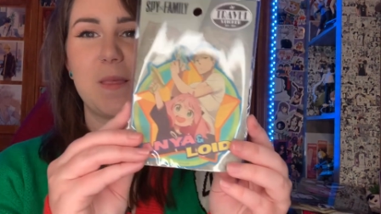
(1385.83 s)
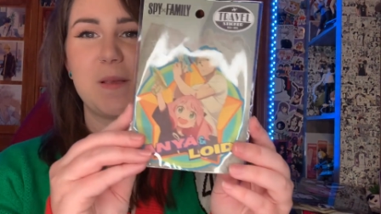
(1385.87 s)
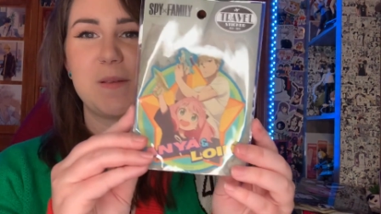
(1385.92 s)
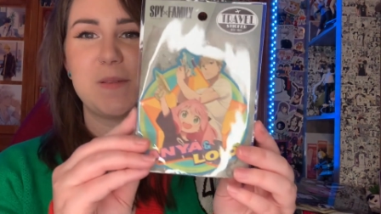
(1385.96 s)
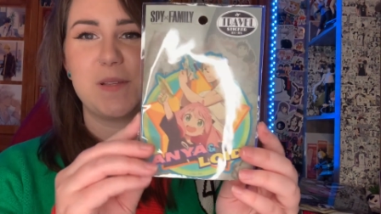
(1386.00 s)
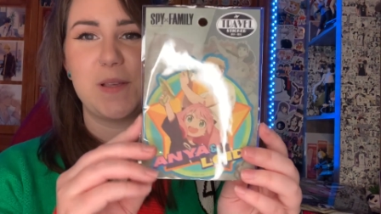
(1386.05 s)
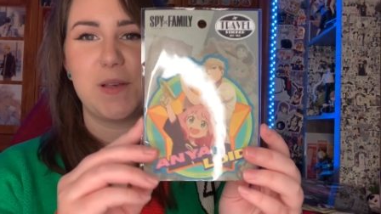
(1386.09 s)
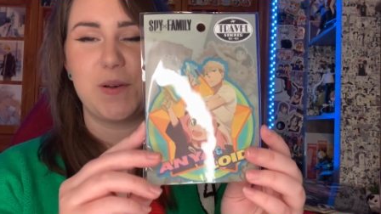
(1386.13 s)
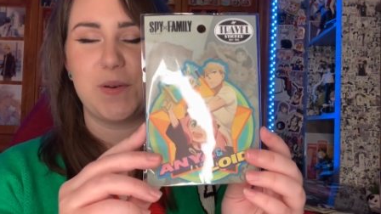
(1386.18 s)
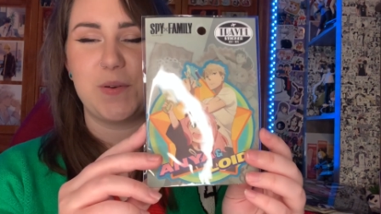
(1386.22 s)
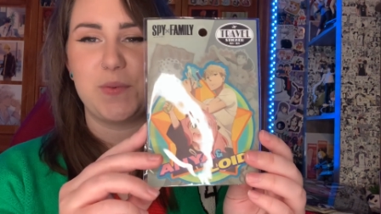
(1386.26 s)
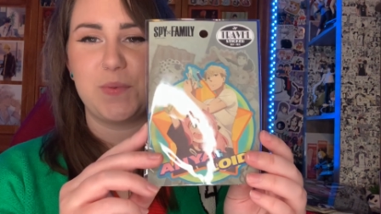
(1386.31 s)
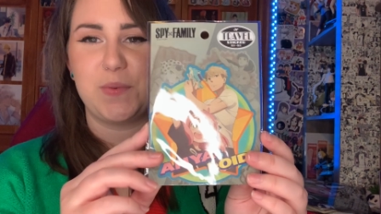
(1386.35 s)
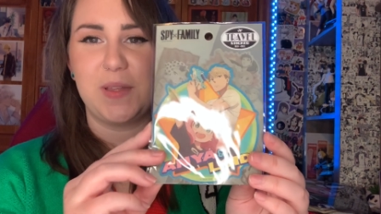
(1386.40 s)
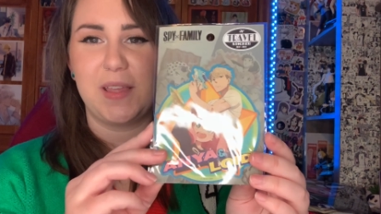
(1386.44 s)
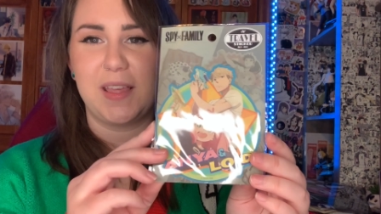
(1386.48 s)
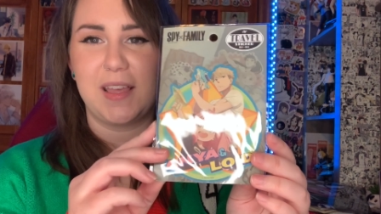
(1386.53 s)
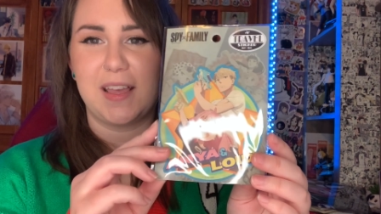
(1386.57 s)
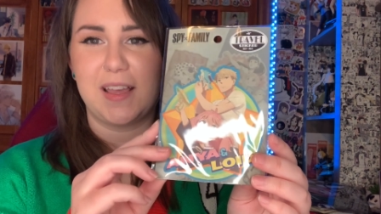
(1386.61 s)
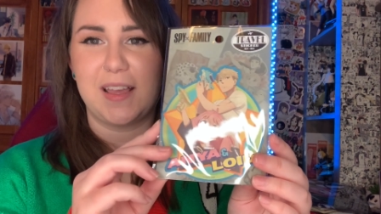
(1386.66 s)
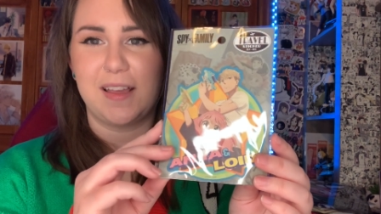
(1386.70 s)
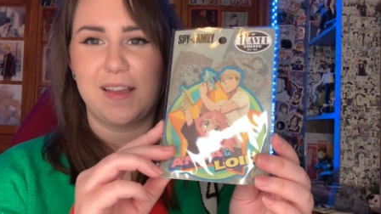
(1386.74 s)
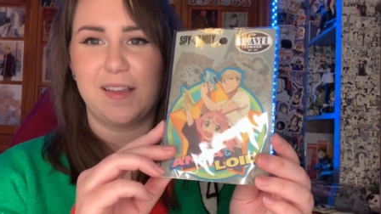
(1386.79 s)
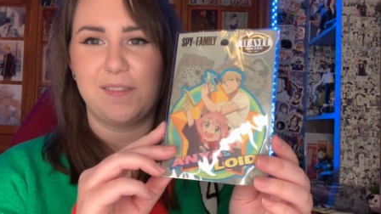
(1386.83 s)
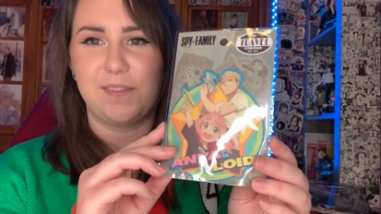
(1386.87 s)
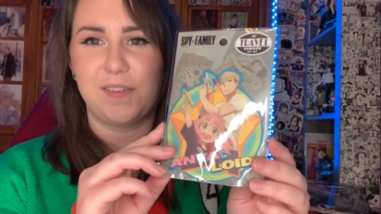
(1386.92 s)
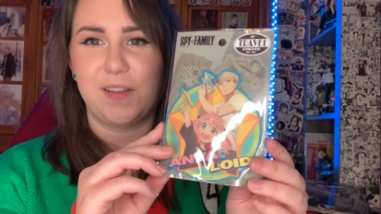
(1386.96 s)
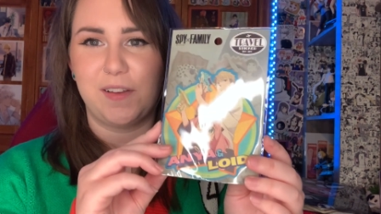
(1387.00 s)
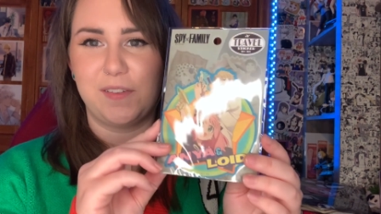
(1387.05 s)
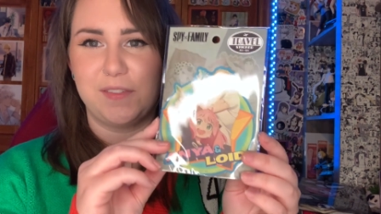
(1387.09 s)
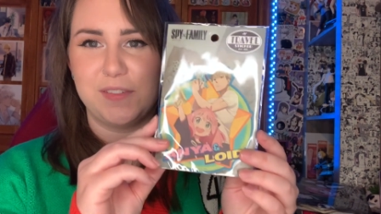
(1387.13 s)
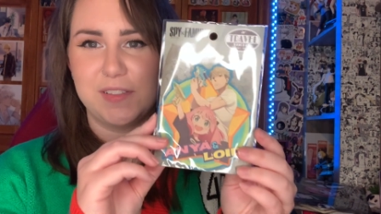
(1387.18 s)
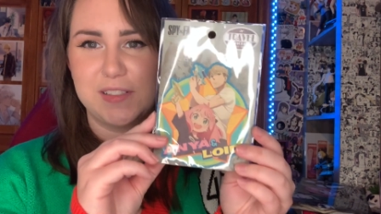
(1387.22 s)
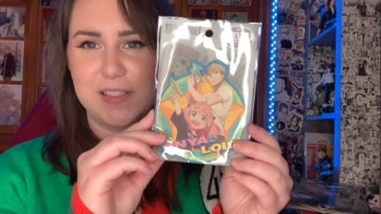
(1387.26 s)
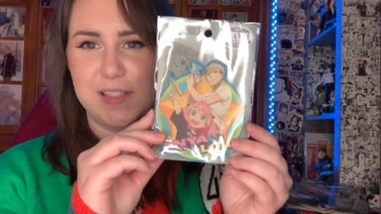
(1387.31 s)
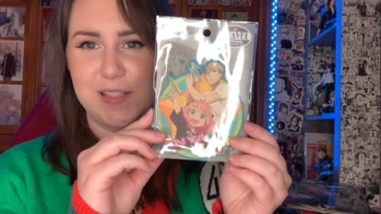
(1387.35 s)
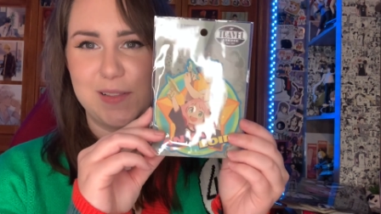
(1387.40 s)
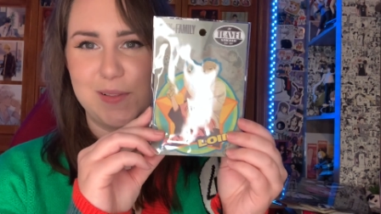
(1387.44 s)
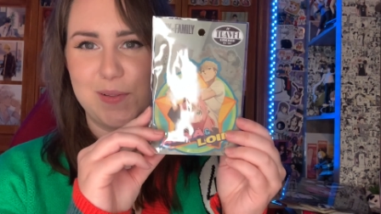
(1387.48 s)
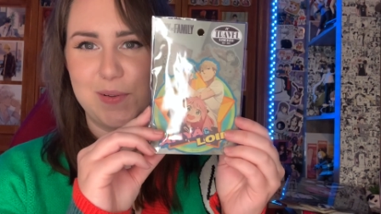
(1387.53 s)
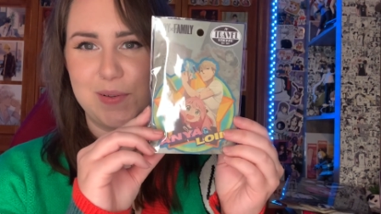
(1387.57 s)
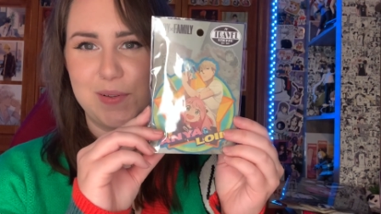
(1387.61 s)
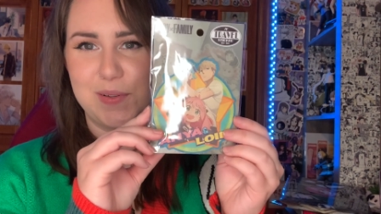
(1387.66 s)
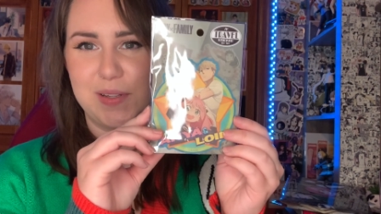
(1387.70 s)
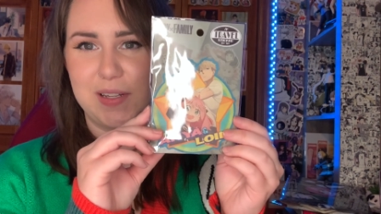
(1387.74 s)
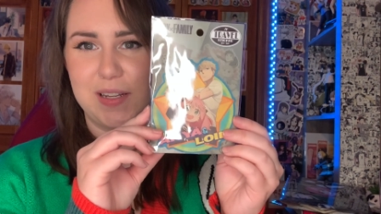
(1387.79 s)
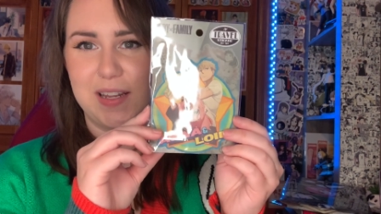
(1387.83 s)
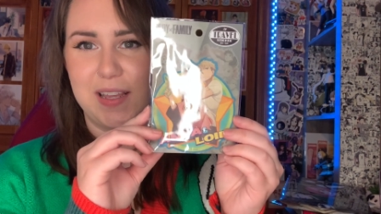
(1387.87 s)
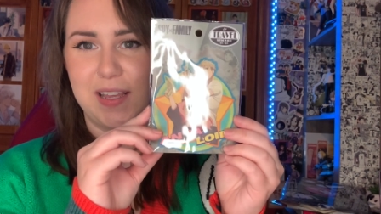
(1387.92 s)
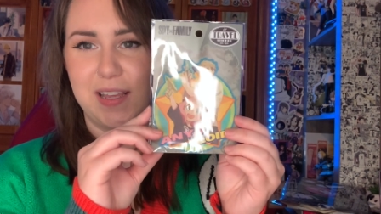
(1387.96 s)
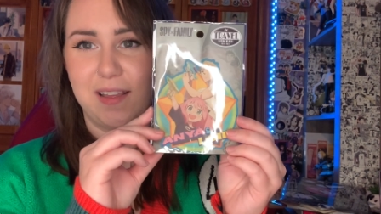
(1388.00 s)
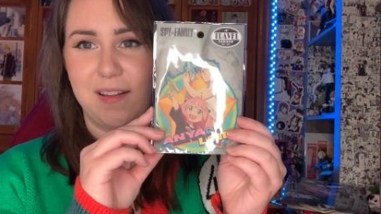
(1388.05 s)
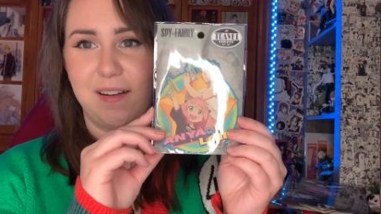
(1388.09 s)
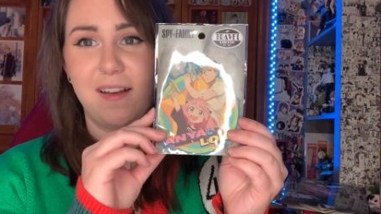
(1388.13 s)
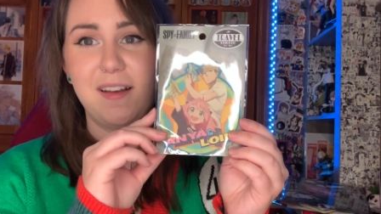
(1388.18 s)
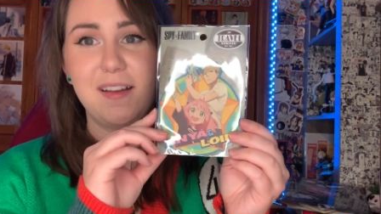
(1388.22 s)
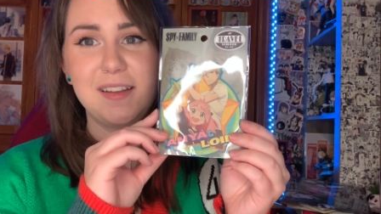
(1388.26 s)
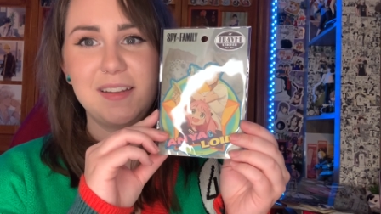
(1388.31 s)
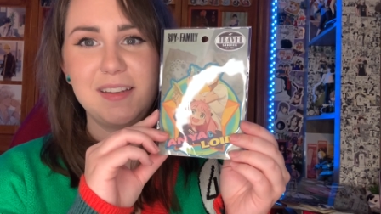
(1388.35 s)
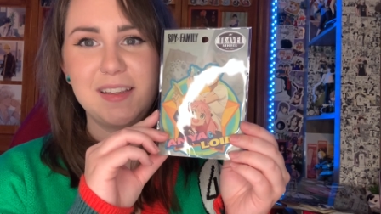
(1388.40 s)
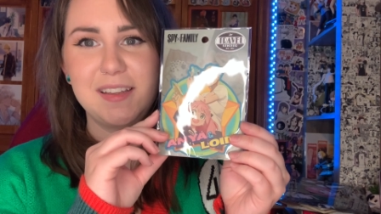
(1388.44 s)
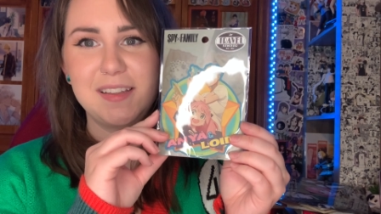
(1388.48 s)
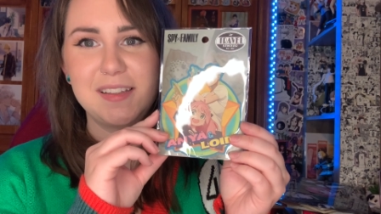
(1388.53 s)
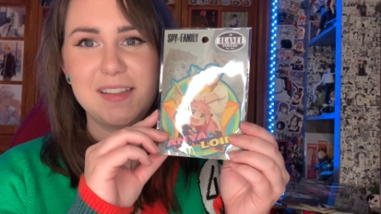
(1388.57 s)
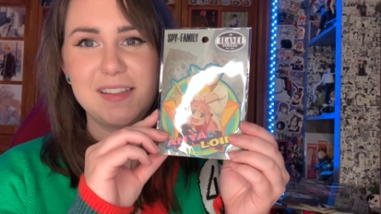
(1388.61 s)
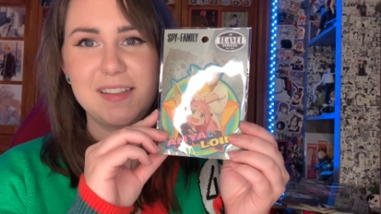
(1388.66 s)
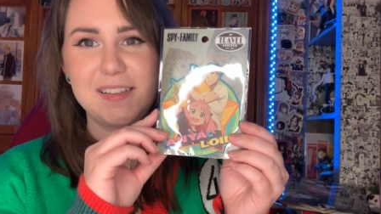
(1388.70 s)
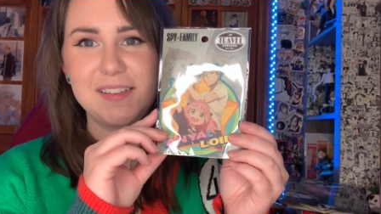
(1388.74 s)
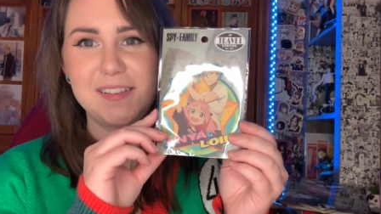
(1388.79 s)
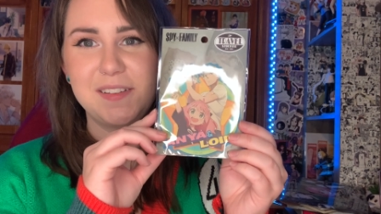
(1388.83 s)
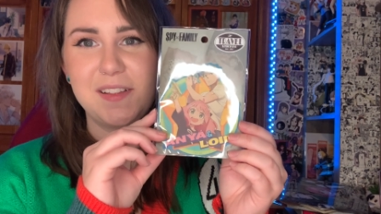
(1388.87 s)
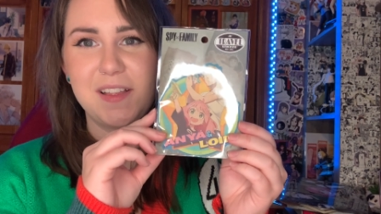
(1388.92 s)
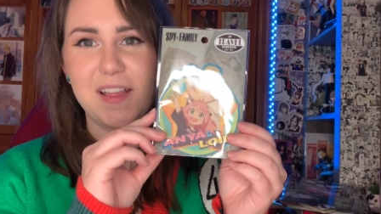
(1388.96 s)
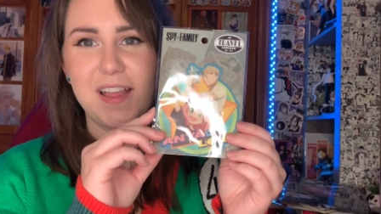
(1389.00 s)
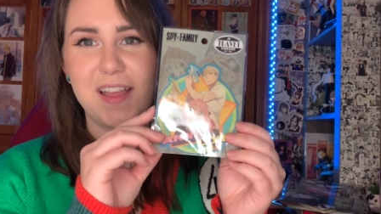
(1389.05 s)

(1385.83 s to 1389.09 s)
so we have obviously Lloyd and Anya